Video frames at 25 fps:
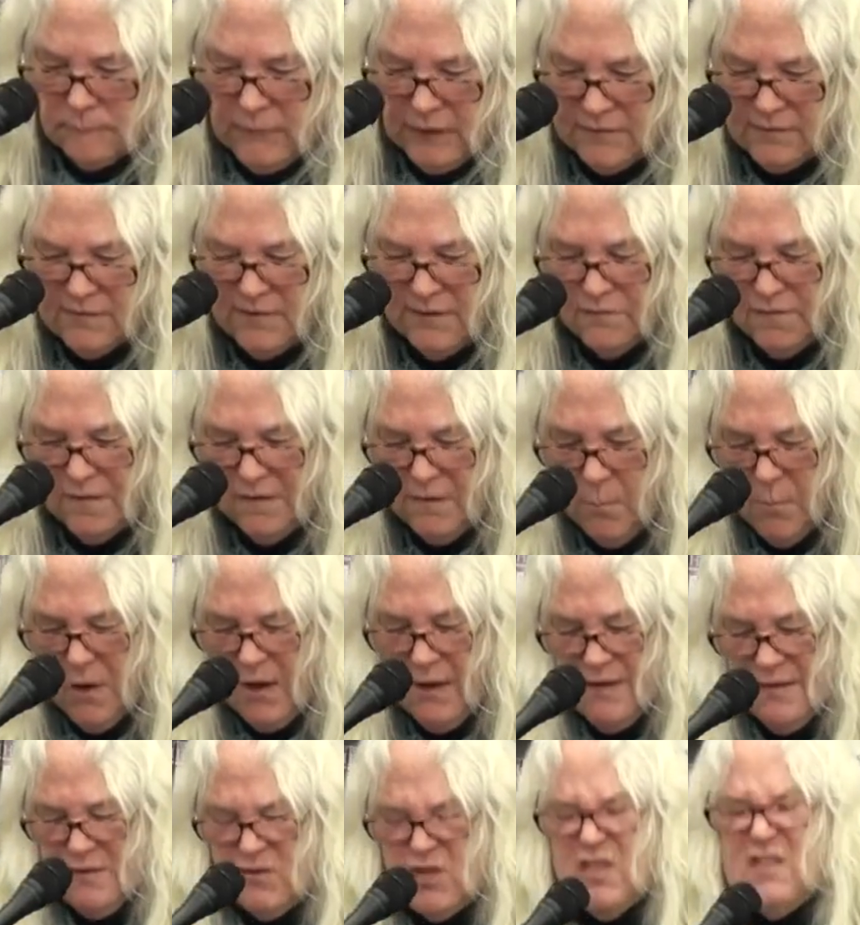as if
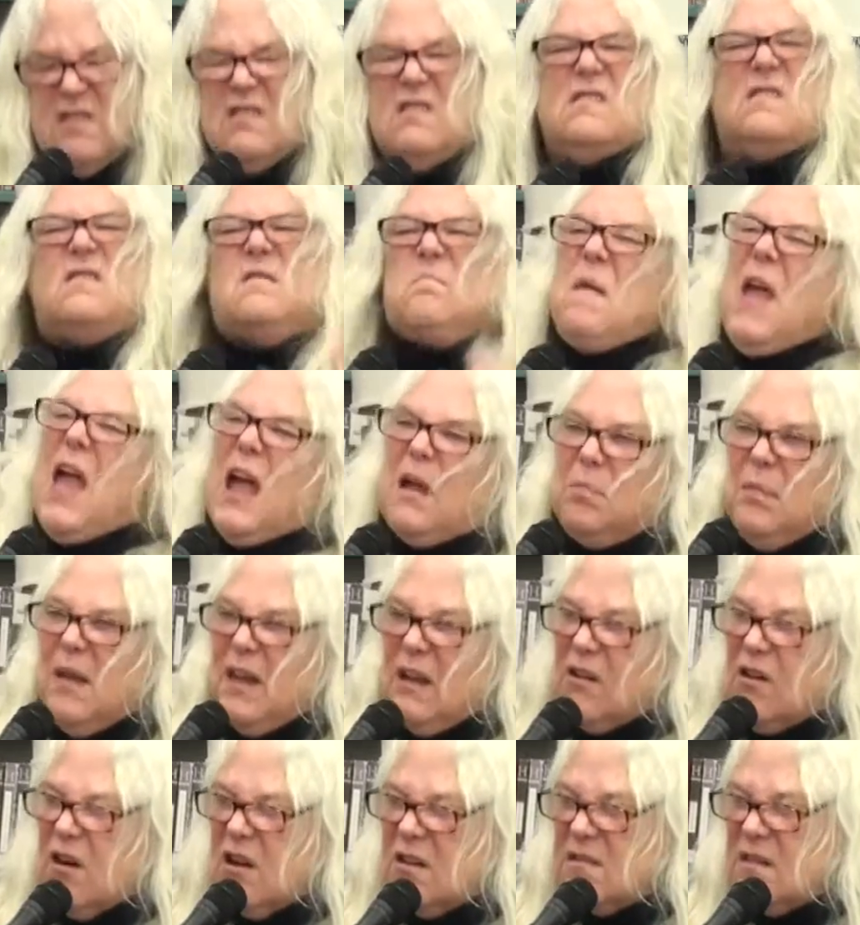someone had just smacked me
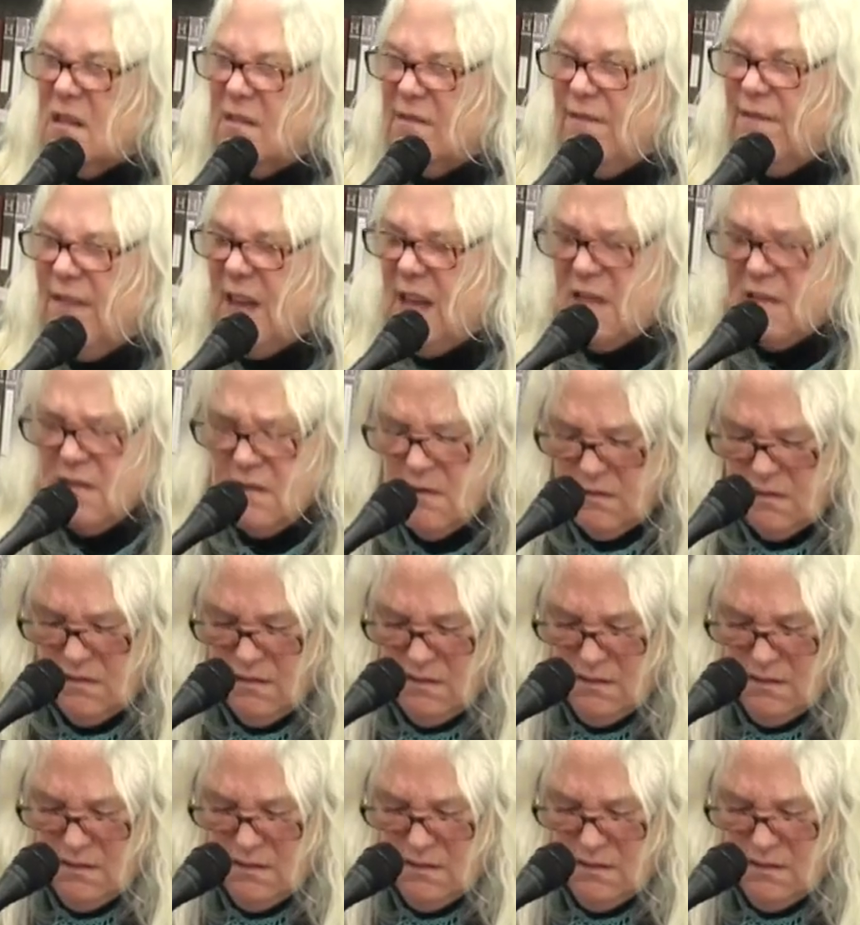across the face.